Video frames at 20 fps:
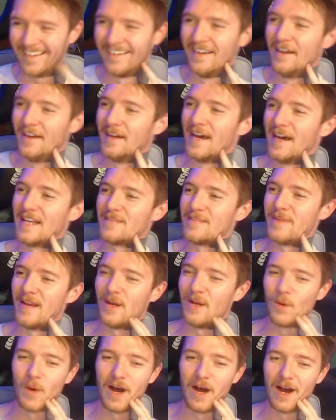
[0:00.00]
It's been
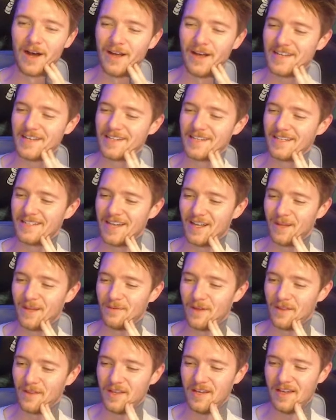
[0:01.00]
a while. As you can tell, I'm
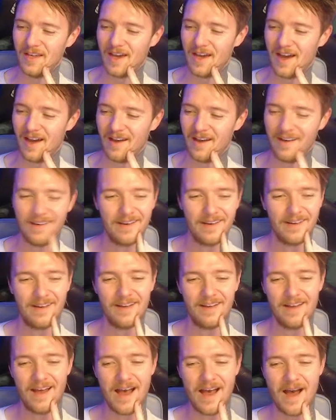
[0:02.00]
not
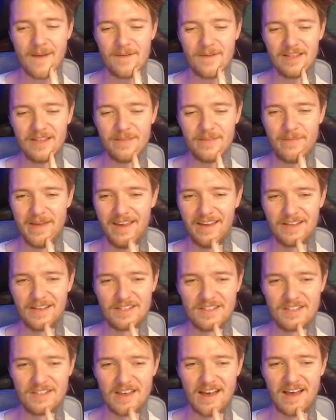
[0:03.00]
the
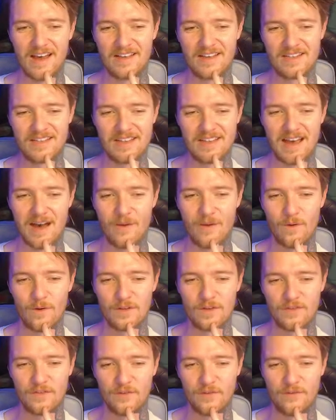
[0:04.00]
biggest Star
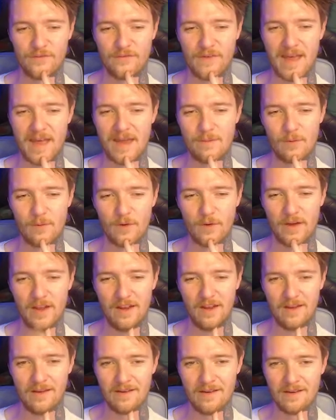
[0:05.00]
Wars
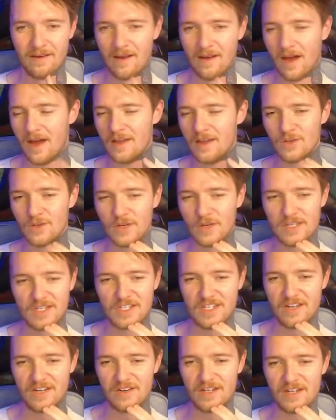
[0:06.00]
fanboy. I enjoy the
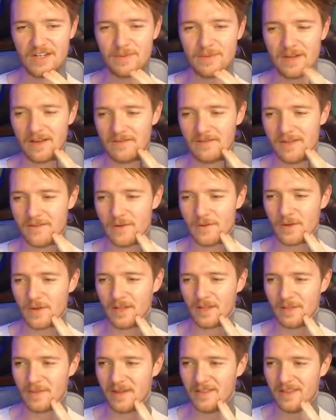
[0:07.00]
series, but I've never
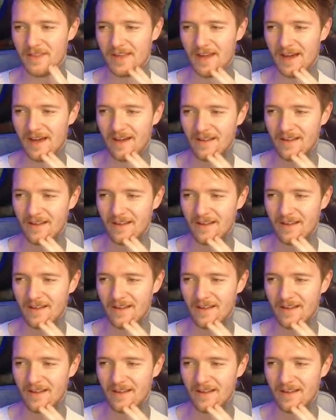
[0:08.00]
really been the